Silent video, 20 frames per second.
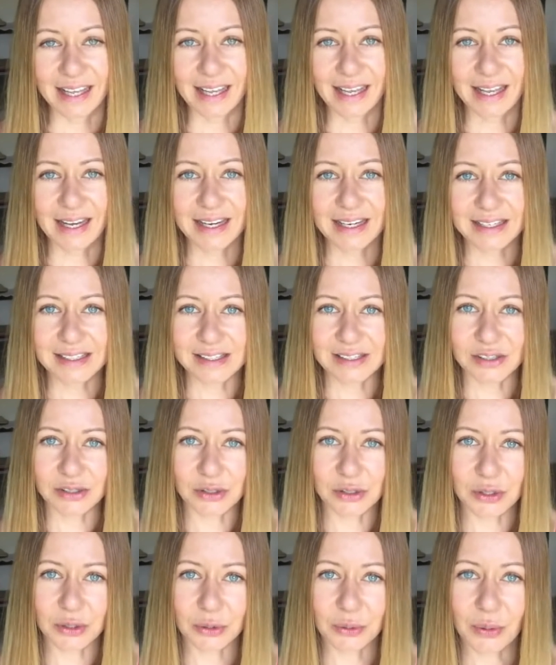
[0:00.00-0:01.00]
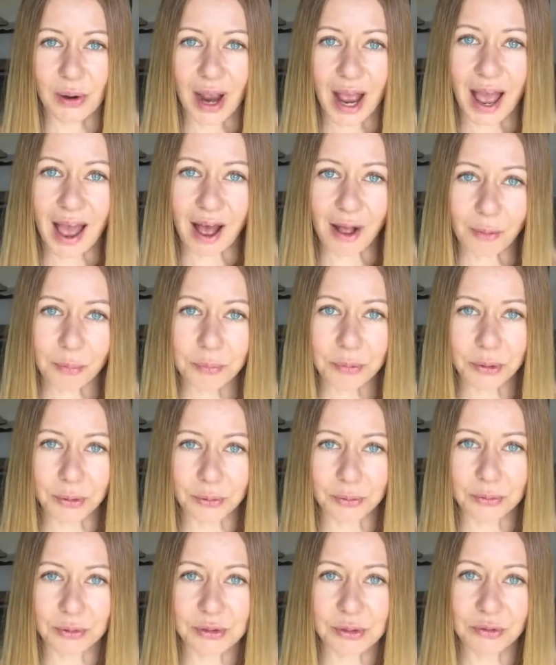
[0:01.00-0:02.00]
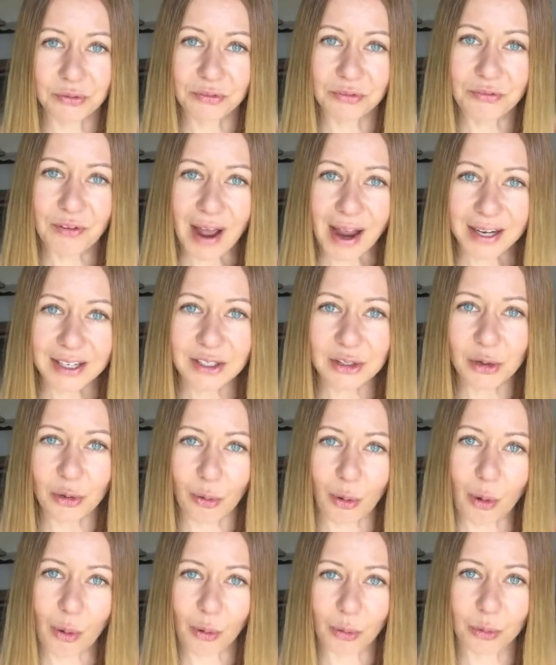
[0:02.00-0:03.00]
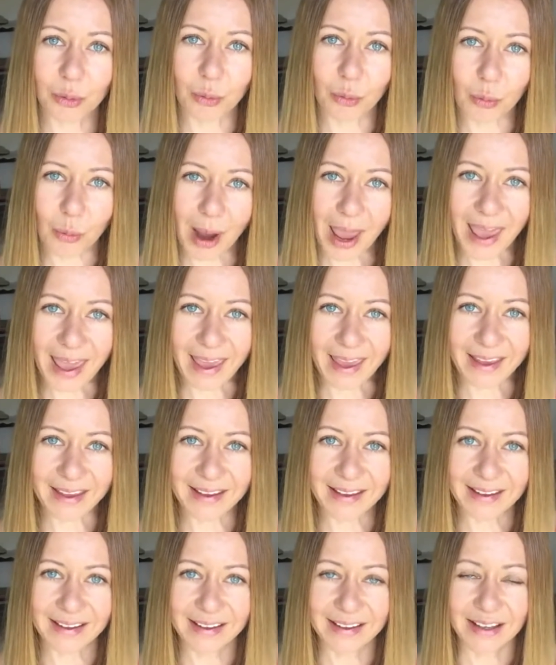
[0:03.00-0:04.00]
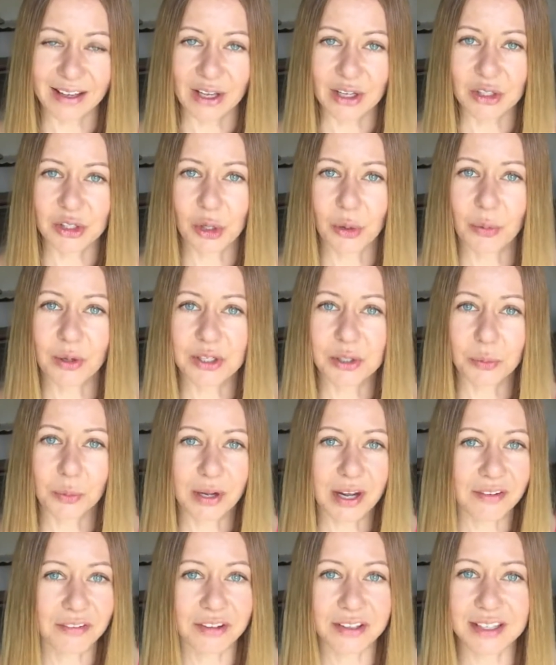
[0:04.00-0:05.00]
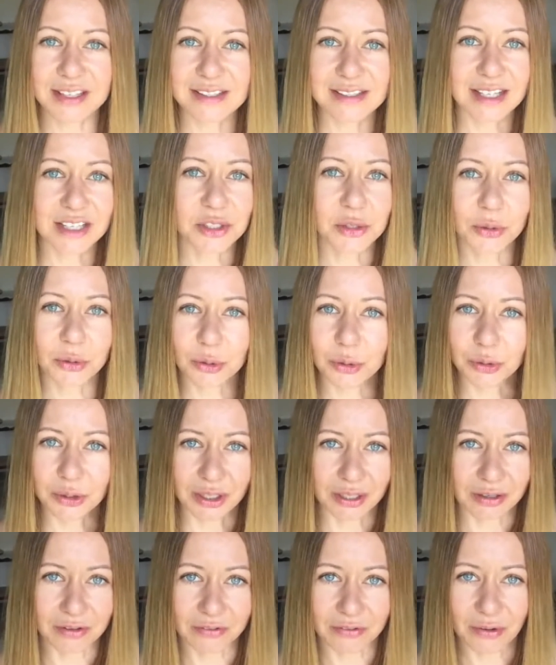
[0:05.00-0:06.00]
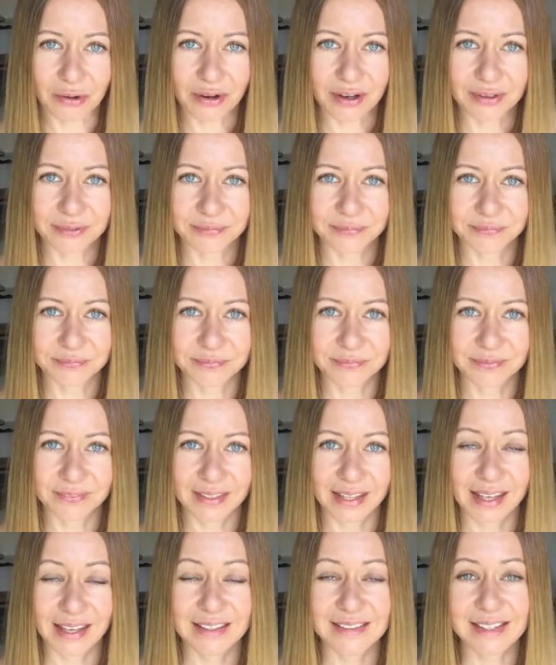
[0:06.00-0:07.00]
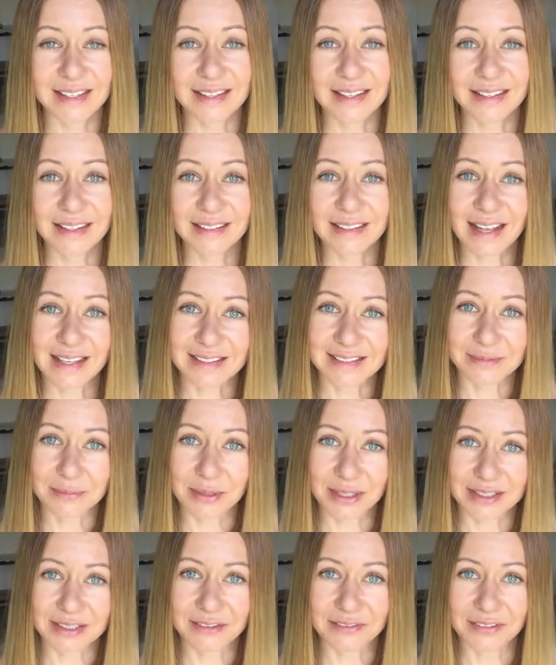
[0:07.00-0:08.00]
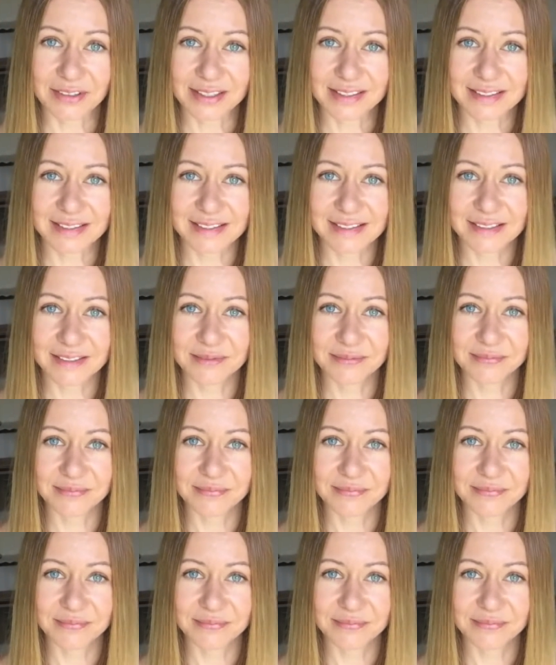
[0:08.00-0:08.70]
It is to help you to find your own way towards whatever it is that you're looking for. So I think that that's a big difference.